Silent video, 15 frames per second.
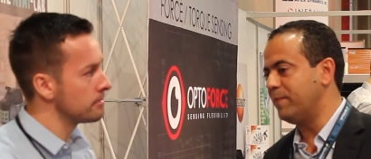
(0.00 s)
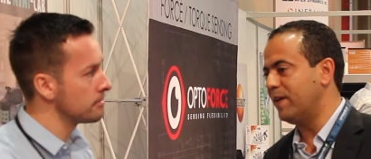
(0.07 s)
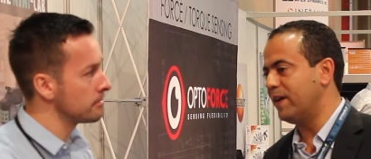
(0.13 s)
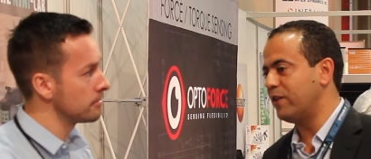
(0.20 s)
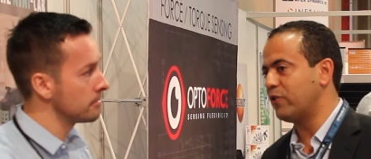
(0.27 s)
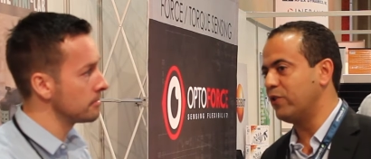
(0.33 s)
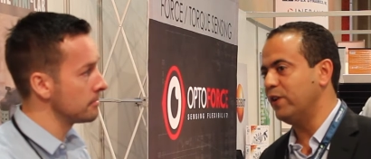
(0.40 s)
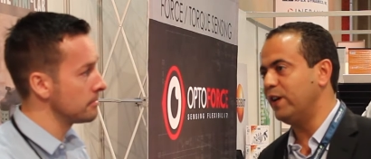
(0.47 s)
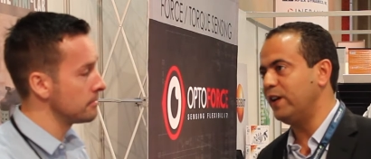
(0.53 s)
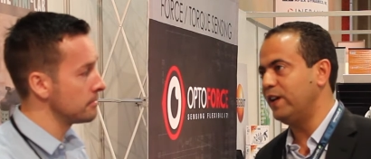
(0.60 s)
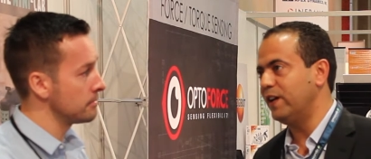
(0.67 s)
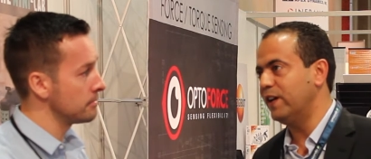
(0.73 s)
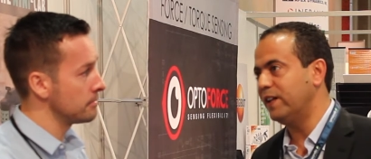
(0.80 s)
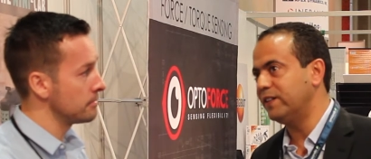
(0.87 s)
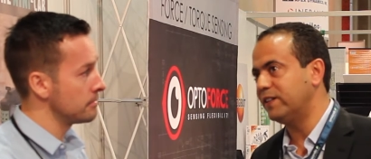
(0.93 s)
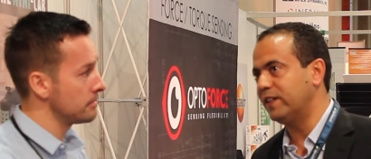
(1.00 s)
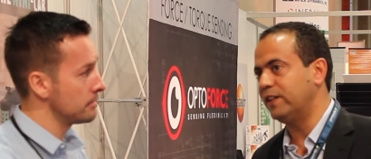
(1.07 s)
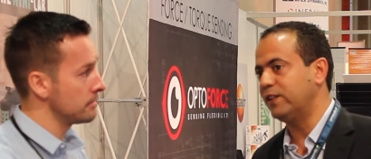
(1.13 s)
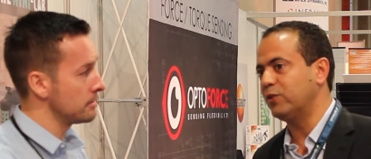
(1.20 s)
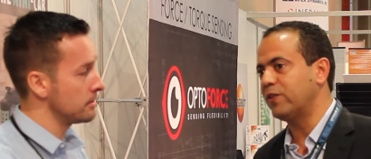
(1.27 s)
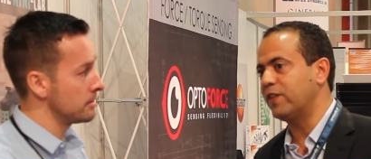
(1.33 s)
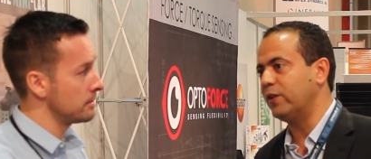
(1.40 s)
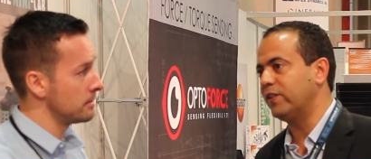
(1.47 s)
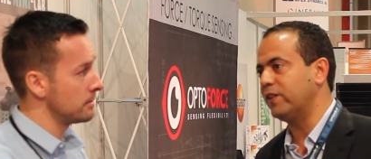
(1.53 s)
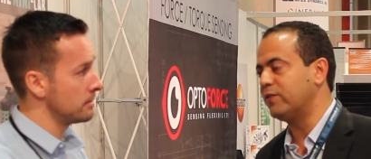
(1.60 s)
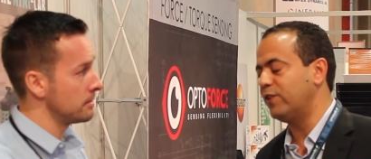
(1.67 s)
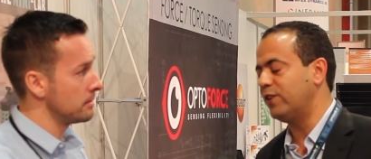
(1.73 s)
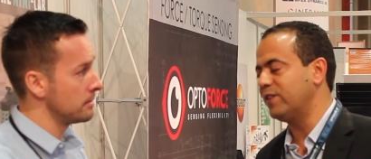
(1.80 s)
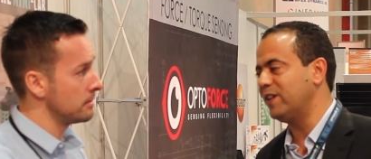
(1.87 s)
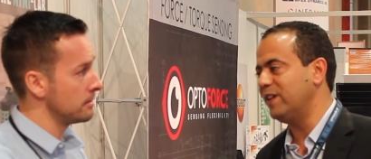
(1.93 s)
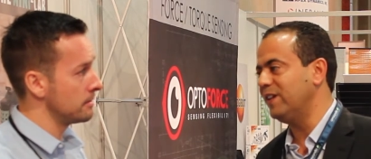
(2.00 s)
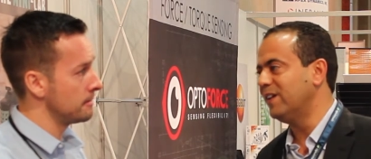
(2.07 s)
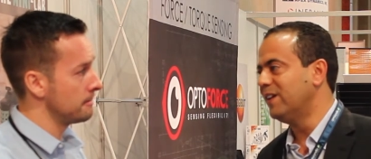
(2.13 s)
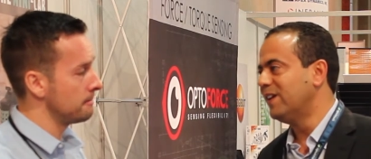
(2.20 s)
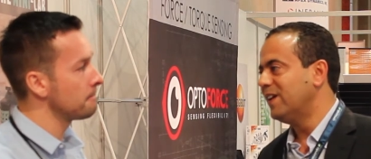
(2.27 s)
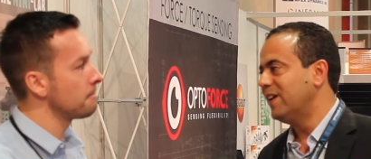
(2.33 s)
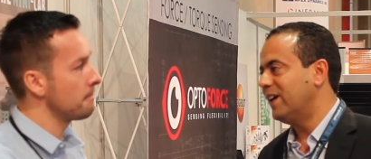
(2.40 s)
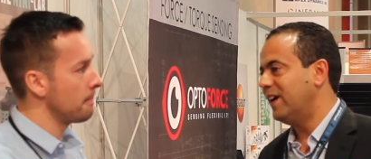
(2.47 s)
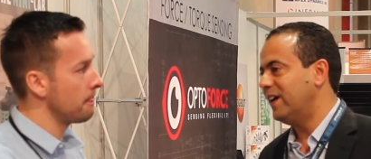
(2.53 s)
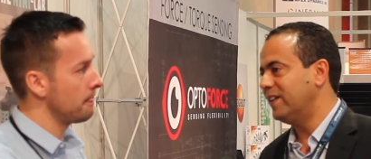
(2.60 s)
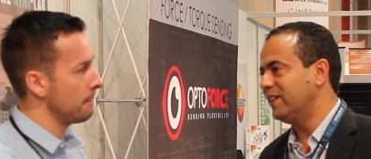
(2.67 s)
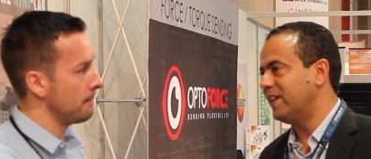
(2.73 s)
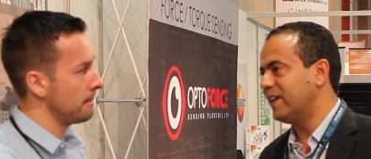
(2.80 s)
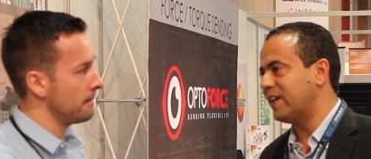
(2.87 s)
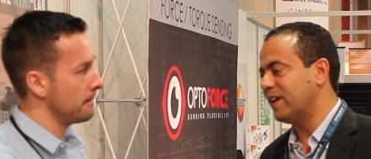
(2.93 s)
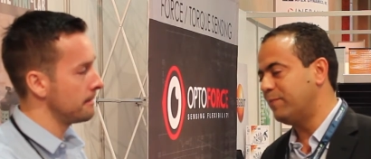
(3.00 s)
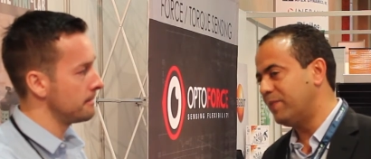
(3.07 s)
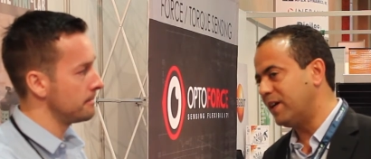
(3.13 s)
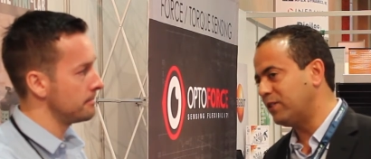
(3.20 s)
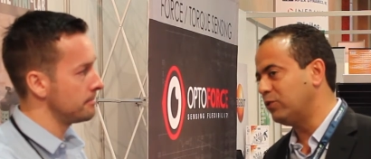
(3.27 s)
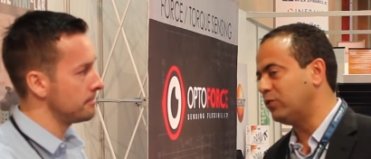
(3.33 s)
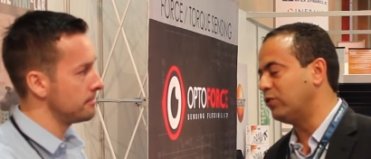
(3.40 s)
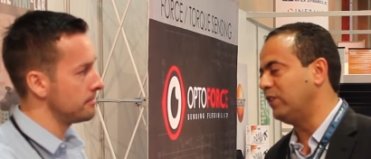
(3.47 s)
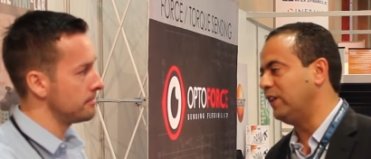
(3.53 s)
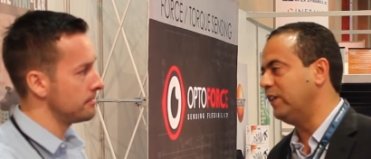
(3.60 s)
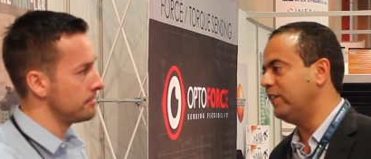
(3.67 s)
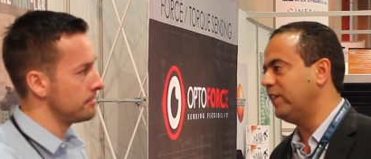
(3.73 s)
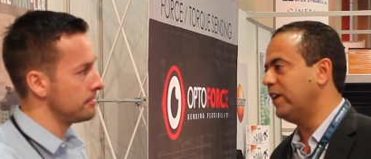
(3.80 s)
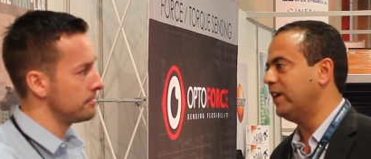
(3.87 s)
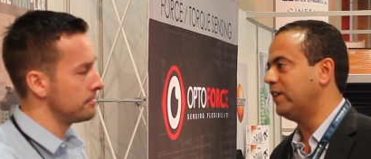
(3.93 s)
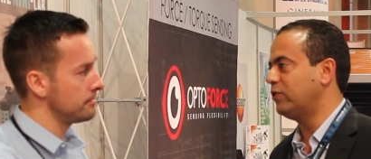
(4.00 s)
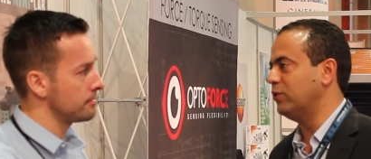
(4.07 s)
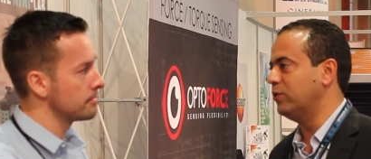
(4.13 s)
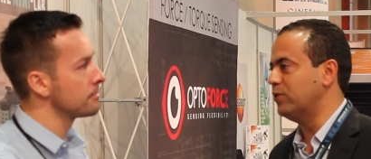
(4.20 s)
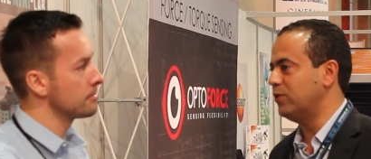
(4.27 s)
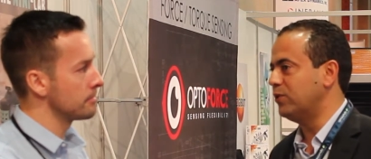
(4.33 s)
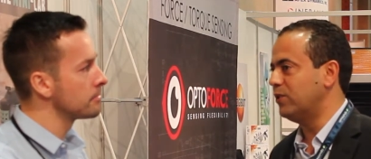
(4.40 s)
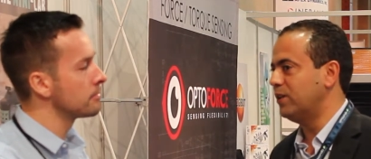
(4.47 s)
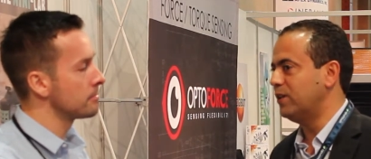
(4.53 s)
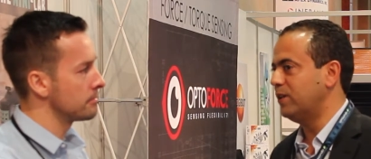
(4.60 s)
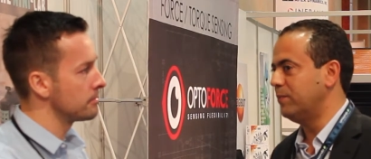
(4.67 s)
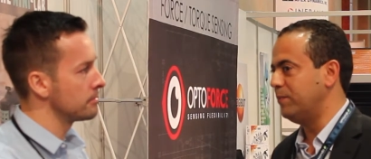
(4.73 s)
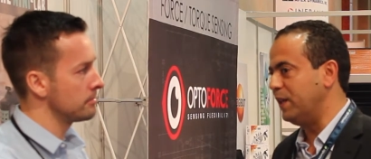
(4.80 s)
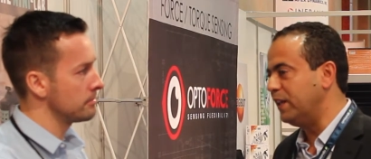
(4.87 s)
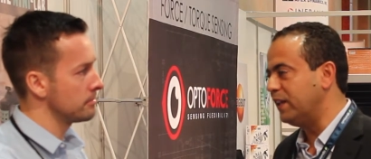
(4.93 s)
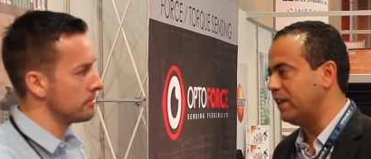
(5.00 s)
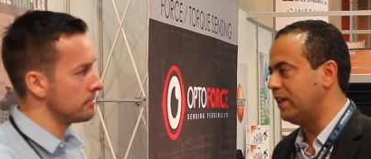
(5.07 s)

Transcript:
Speaker 1: Marie Curie until 2014 and I came back to Tunisia to uh, build